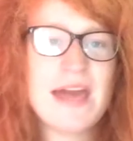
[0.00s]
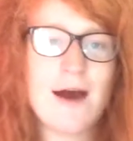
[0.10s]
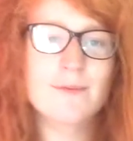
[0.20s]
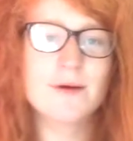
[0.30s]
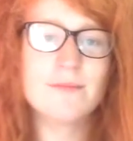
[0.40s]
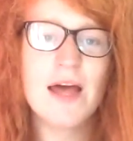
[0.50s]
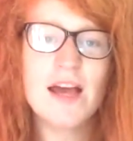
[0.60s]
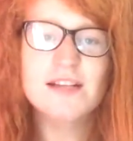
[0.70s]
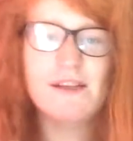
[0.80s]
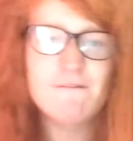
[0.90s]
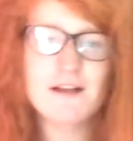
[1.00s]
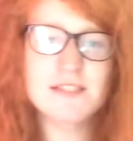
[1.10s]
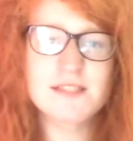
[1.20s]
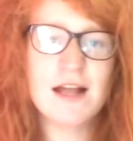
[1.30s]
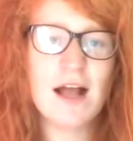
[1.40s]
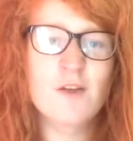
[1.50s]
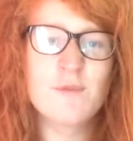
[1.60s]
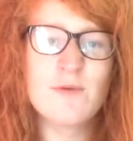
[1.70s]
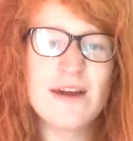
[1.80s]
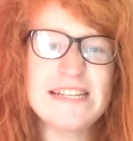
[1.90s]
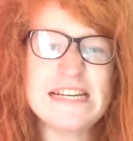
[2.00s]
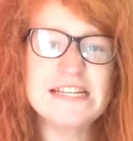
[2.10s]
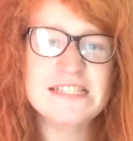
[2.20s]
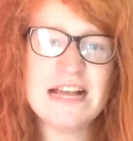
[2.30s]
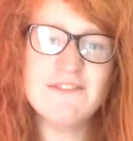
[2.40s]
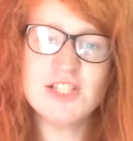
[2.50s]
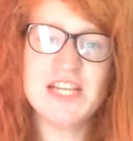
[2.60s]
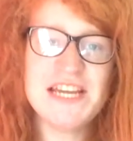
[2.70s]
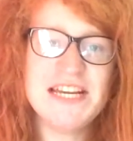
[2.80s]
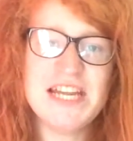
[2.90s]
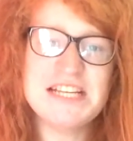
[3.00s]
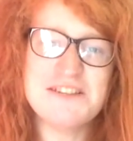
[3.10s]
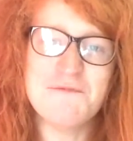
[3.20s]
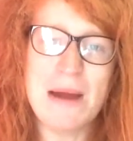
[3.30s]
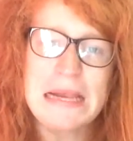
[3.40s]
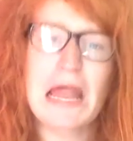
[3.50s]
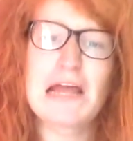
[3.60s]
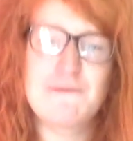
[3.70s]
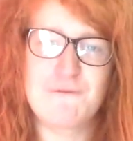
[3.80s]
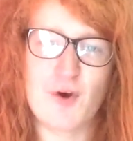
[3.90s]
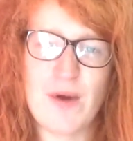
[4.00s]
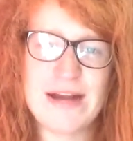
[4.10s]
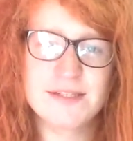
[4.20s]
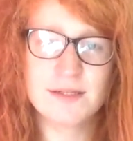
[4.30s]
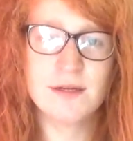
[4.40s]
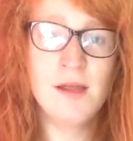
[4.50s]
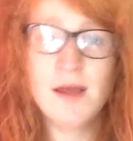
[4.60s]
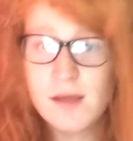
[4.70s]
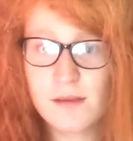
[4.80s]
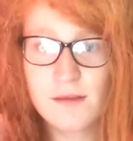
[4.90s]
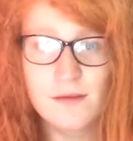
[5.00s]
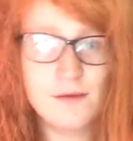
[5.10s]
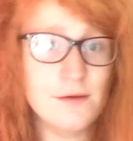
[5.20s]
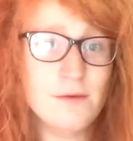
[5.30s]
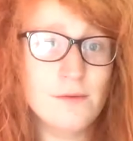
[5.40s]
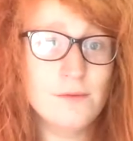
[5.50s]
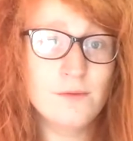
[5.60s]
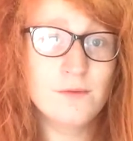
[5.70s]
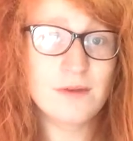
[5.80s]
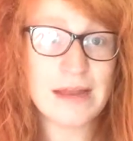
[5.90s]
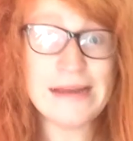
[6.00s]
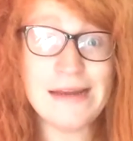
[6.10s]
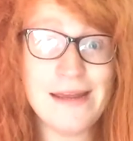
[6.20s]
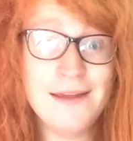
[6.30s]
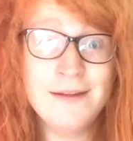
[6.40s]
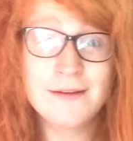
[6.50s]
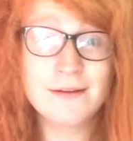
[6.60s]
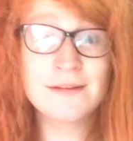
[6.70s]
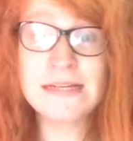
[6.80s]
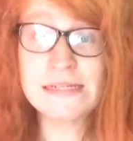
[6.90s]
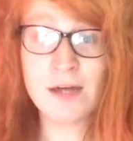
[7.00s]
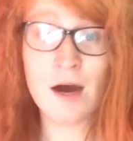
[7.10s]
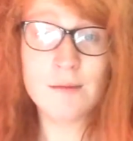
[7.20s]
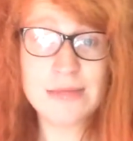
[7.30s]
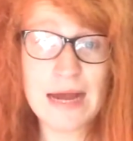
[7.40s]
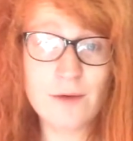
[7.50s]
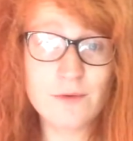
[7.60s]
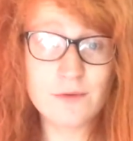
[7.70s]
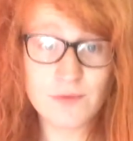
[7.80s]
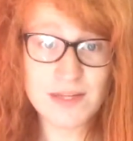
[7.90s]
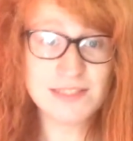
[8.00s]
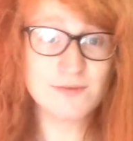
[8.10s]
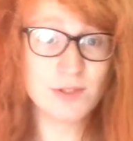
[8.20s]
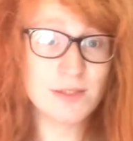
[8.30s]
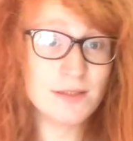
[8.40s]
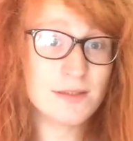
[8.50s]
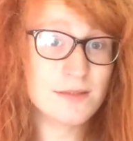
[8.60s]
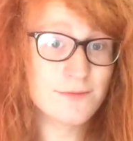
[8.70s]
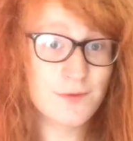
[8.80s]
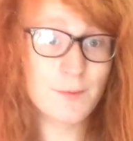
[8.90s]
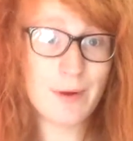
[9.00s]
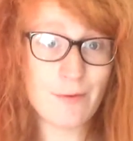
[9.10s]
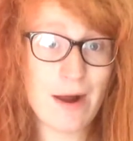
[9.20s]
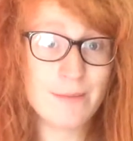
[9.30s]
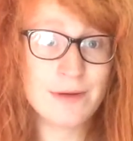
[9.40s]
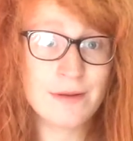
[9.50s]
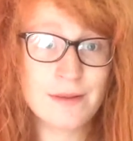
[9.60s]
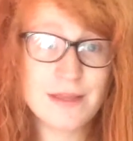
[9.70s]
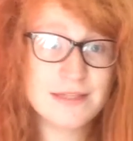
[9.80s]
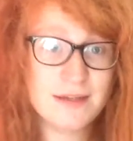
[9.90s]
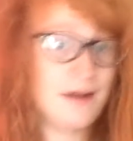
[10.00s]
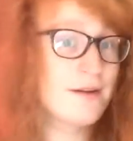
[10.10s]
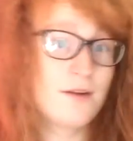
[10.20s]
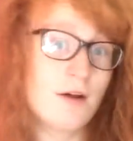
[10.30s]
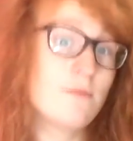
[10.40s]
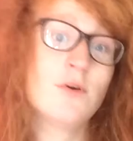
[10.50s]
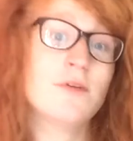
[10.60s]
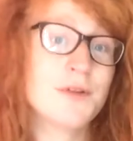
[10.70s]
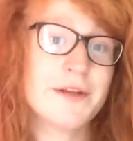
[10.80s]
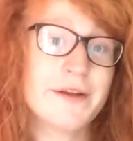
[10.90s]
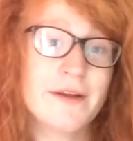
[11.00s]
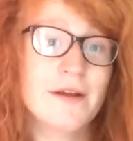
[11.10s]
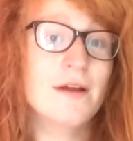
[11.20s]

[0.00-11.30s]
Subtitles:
album because it feels like I've been waiting 17 years of my life for it. You, lady, need to calm down, first of all. Fueled by Ramen, they sign a lot more than